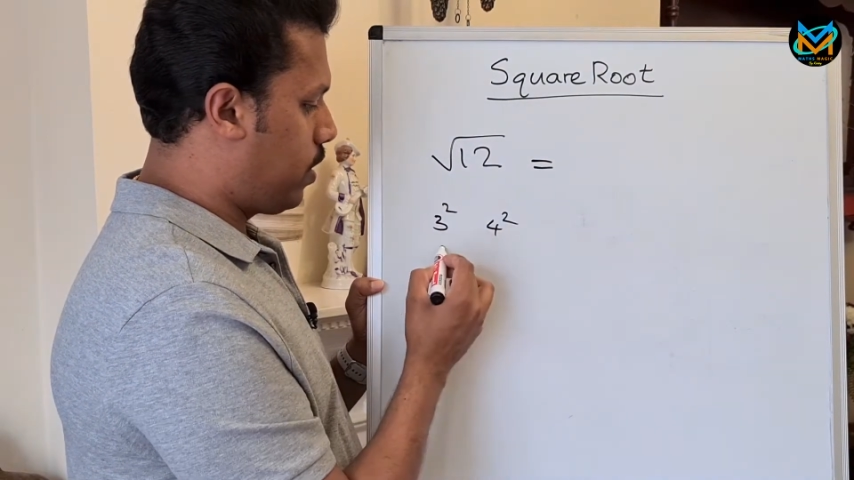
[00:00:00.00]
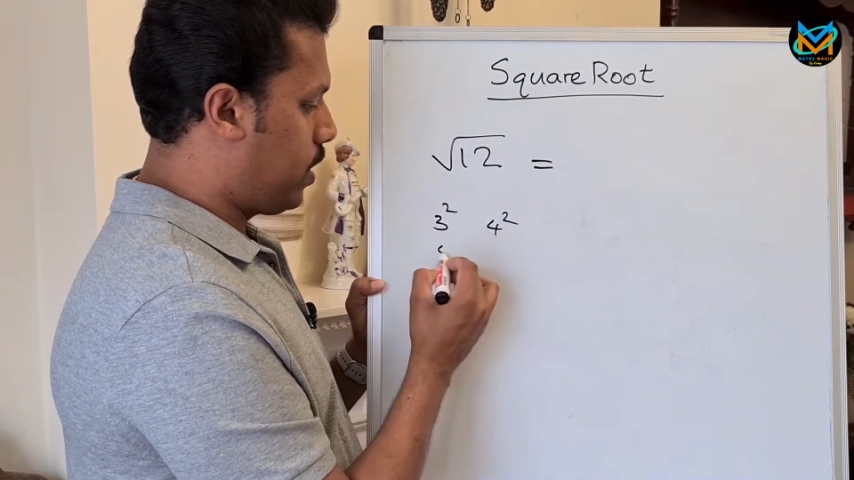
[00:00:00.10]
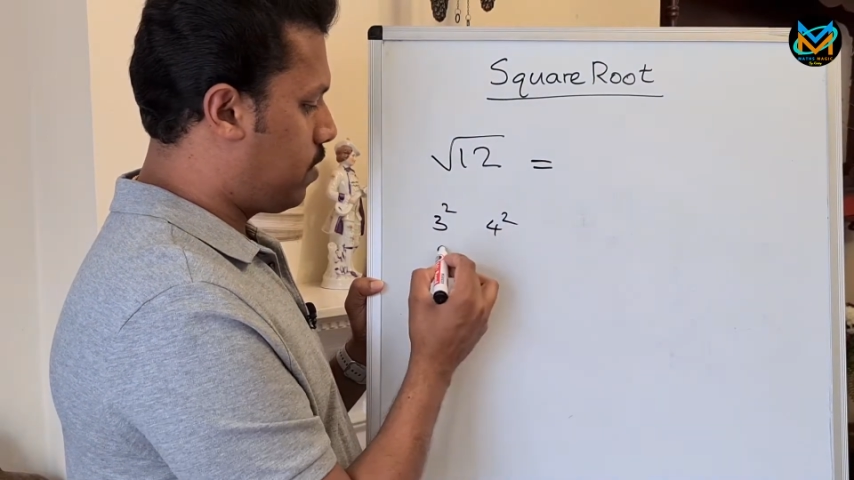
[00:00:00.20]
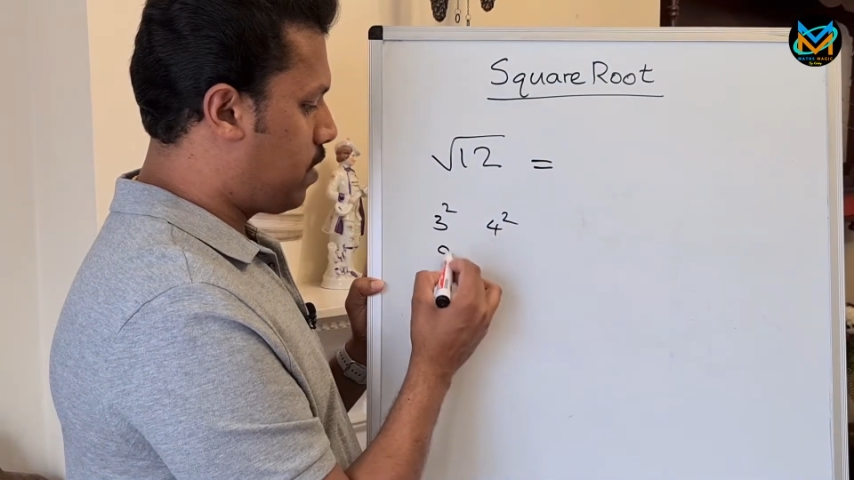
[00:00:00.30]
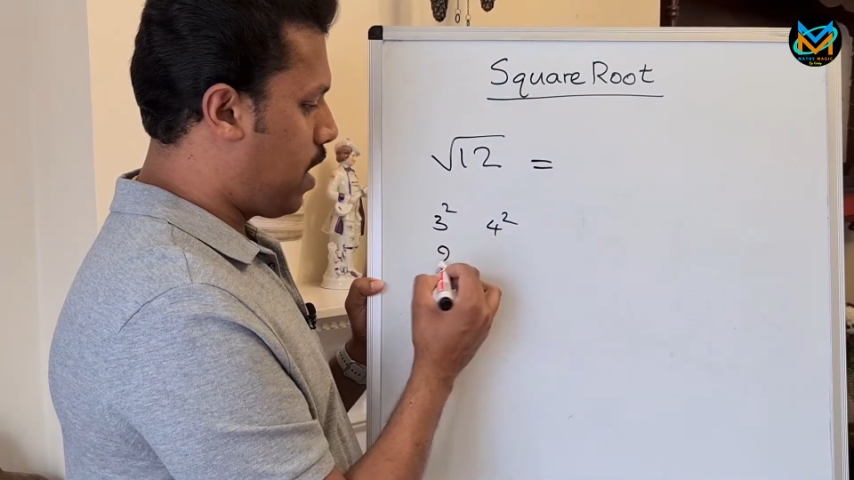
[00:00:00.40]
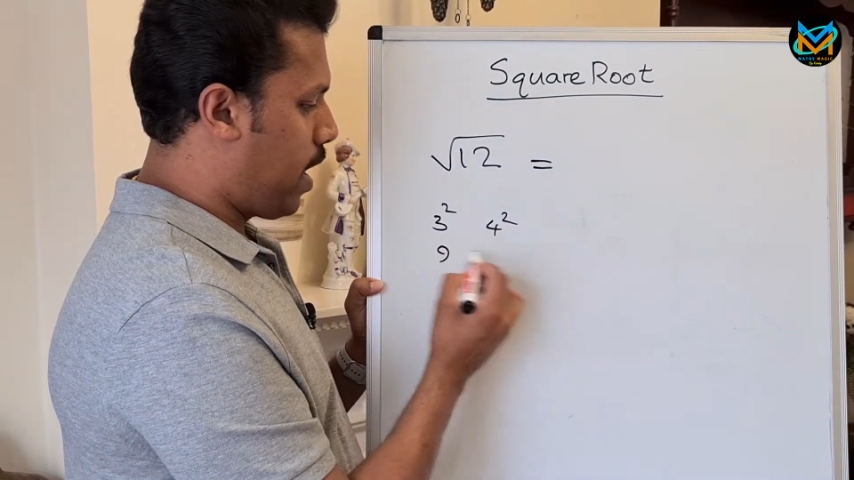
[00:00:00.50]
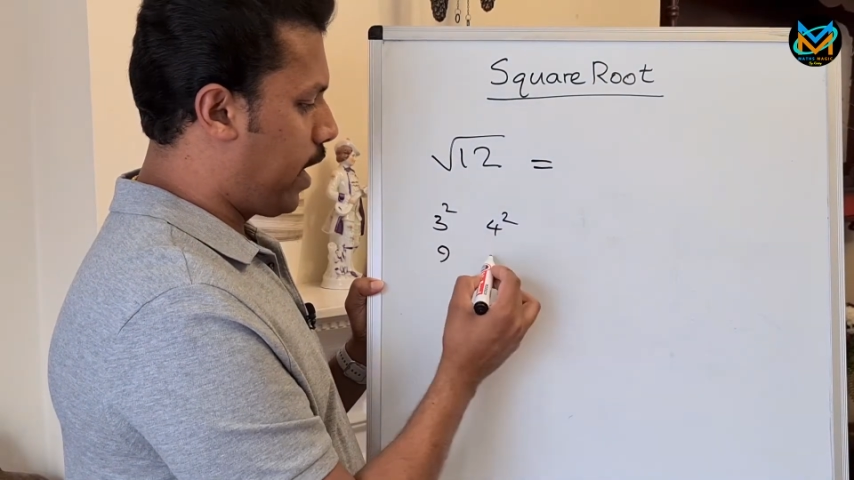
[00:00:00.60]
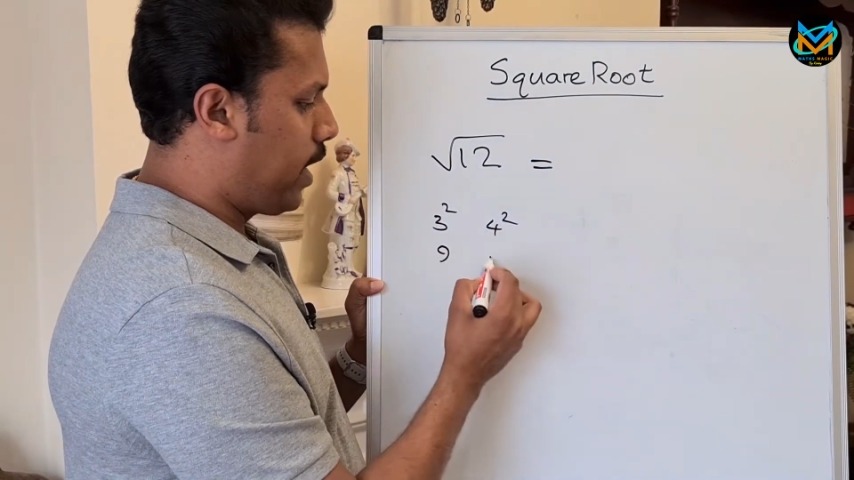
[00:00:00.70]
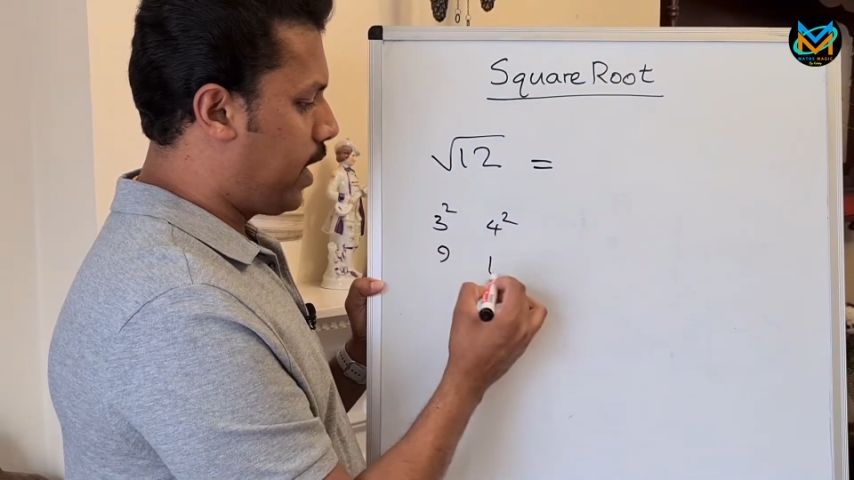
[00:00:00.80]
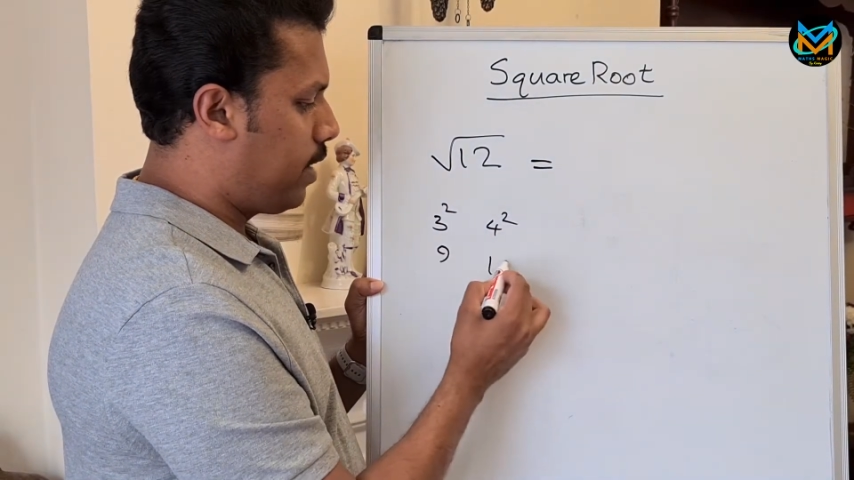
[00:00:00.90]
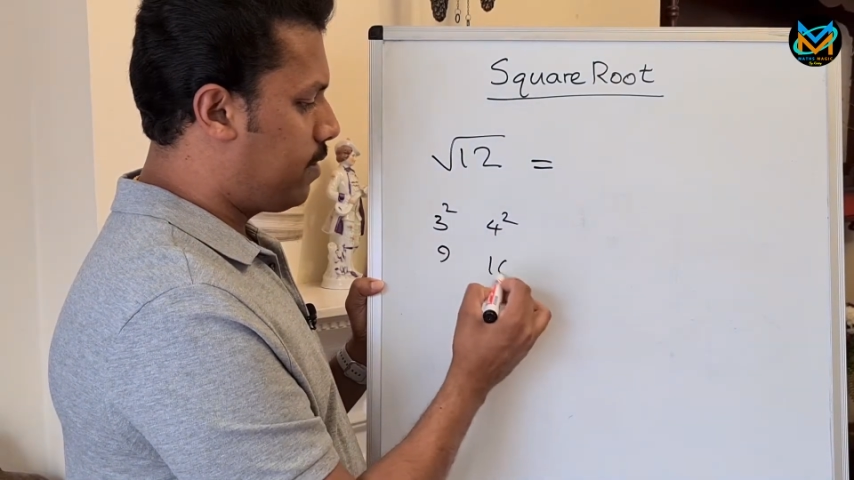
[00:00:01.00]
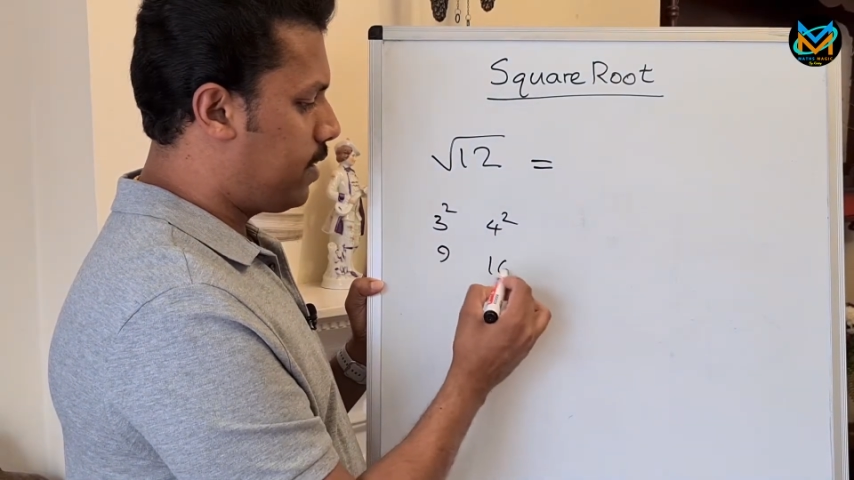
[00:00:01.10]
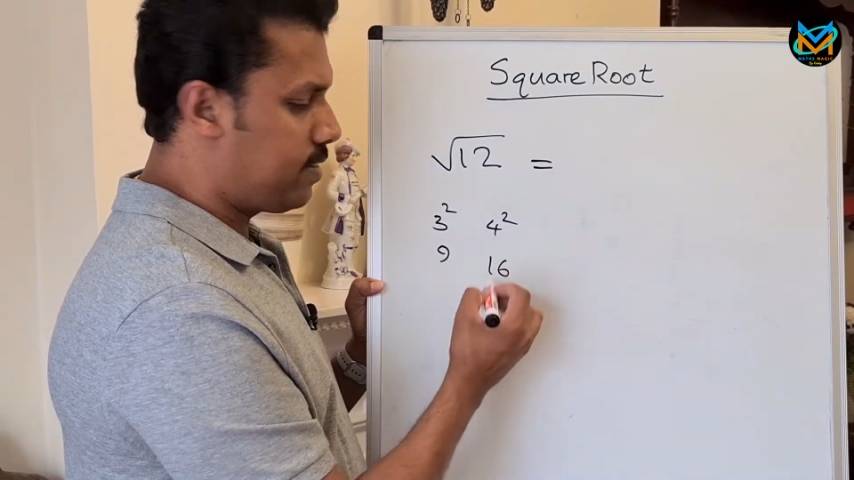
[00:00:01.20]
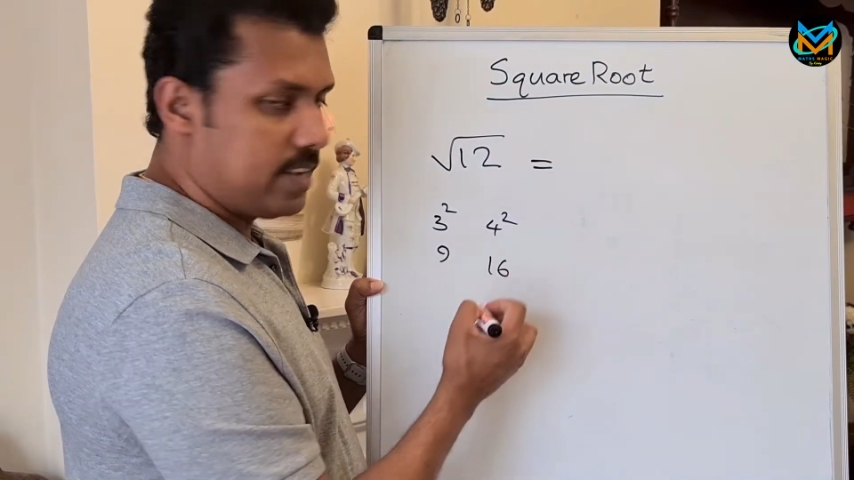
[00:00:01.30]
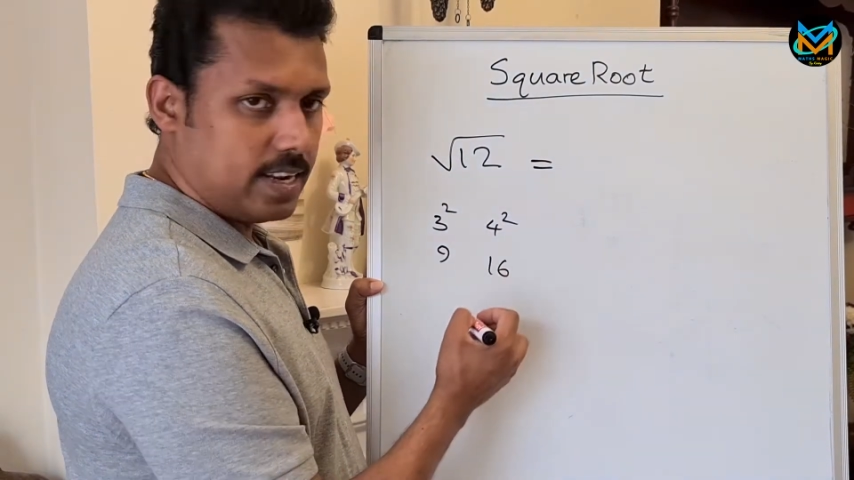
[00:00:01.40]
that is 9 and
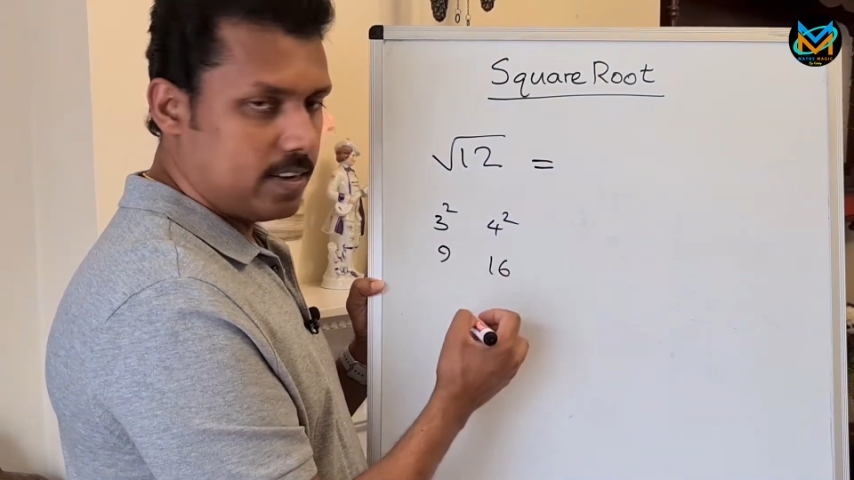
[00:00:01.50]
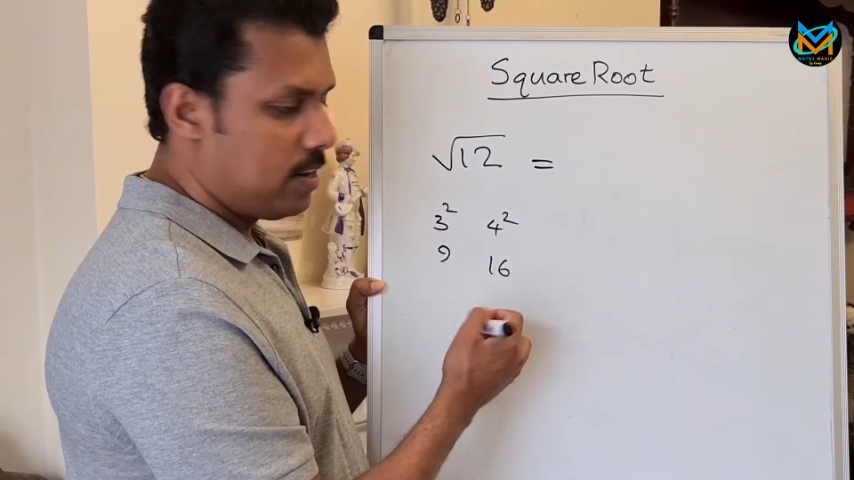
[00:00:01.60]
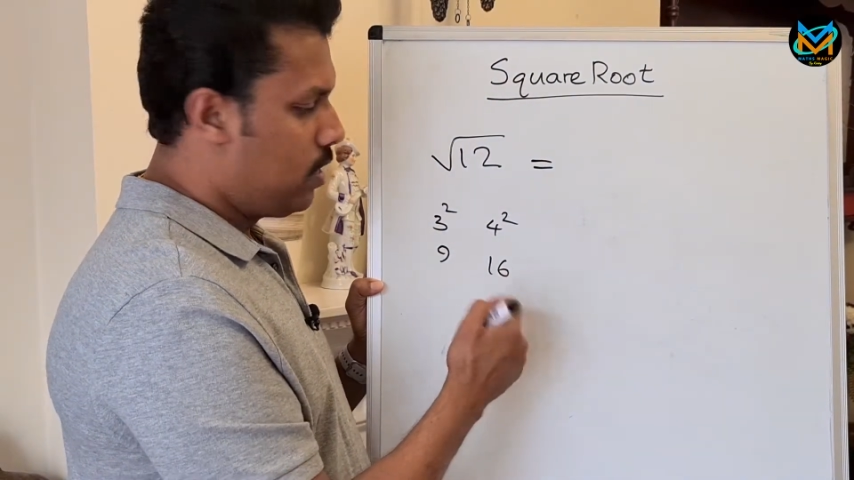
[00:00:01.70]
16.